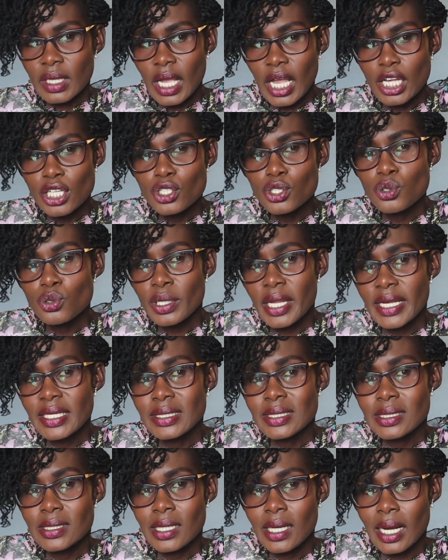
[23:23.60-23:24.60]
and
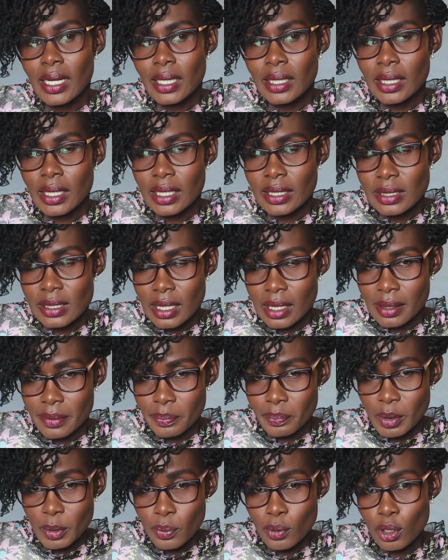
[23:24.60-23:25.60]
290
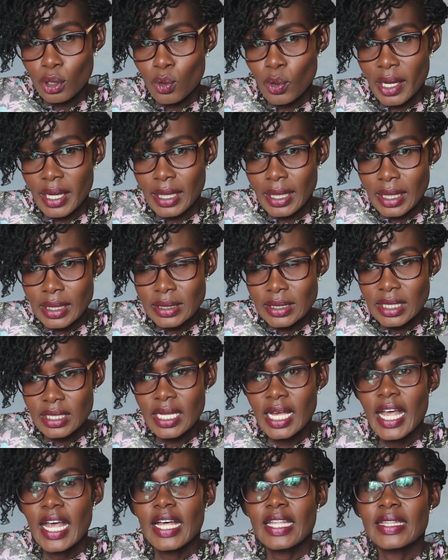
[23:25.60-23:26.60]
people who are
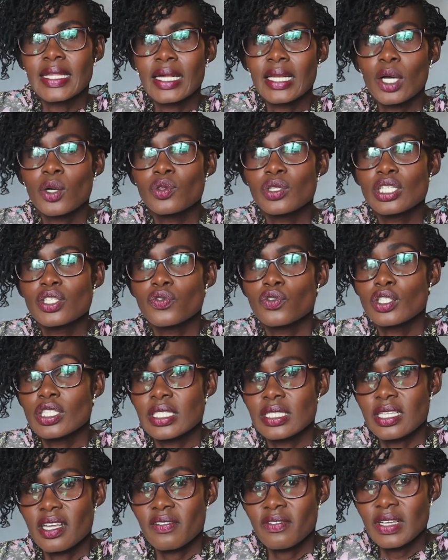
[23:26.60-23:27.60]
elected, there are now these
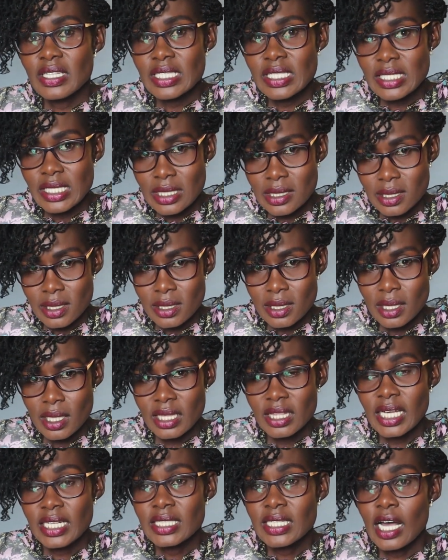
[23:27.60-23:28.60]
47 seats
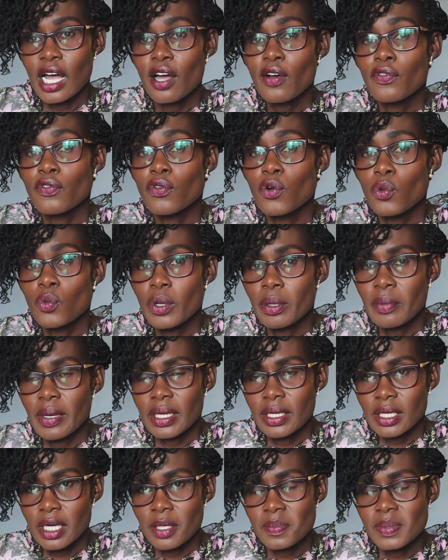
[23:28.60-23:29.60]
that are for
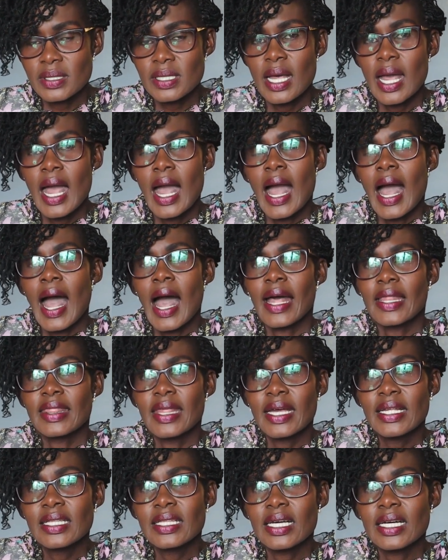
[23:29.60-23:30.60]
women reps. And
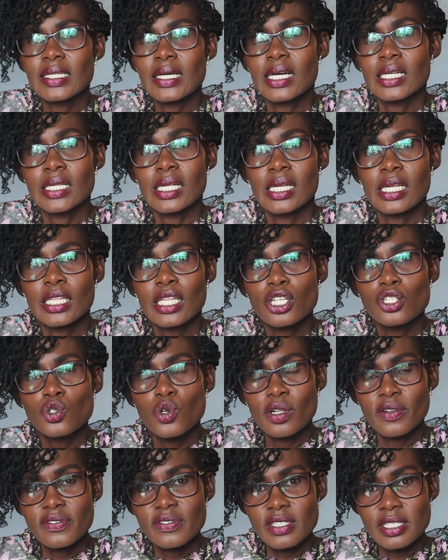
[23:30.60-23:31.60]
then there are another
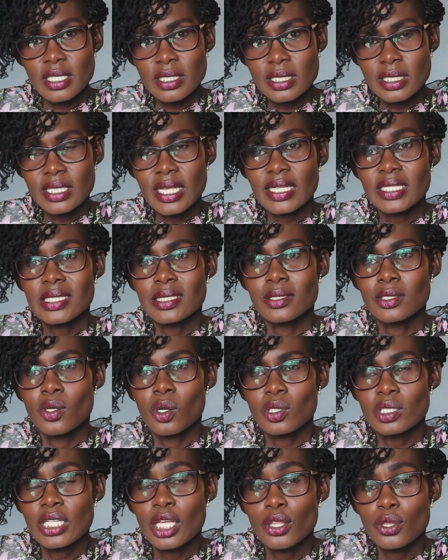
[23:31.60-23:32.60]
12 seats that is
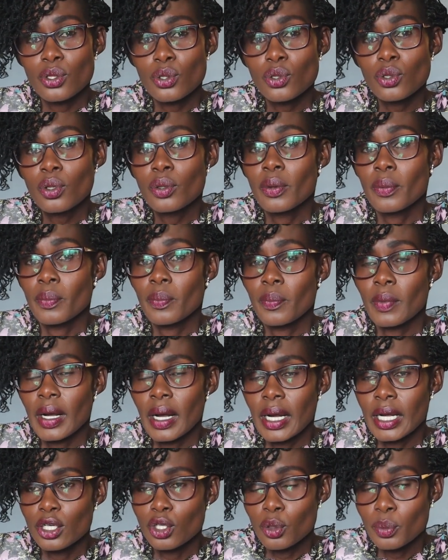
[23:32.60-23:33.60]
gotten through
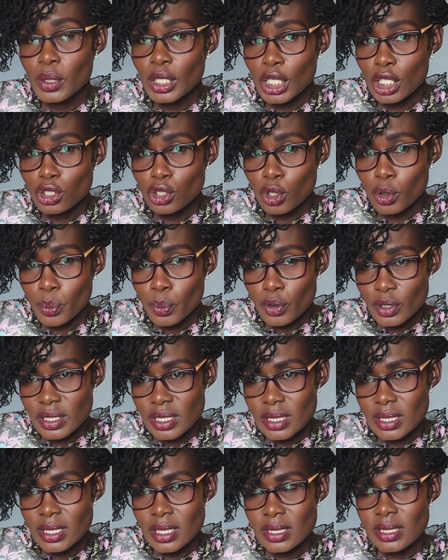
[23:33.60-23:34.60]
nomination
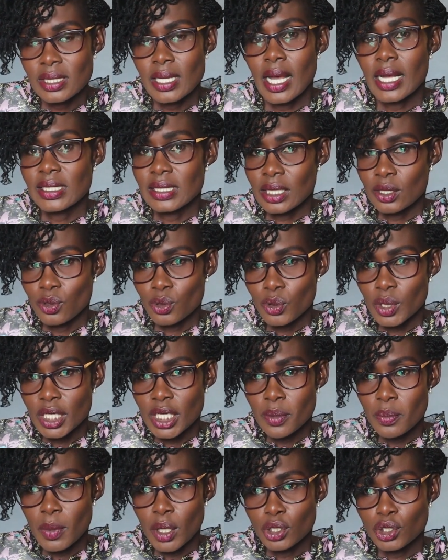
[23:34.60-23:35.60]
processes, as I'd
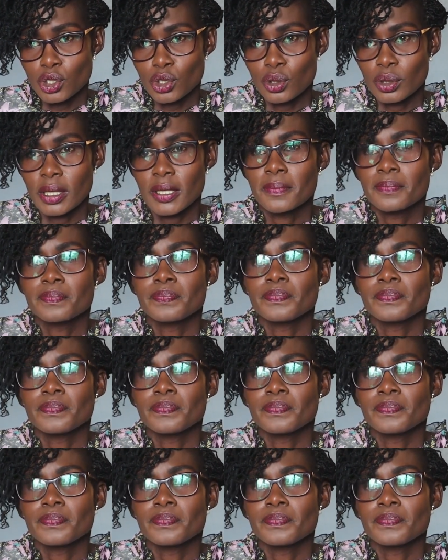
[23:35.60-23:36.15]
already mentioned.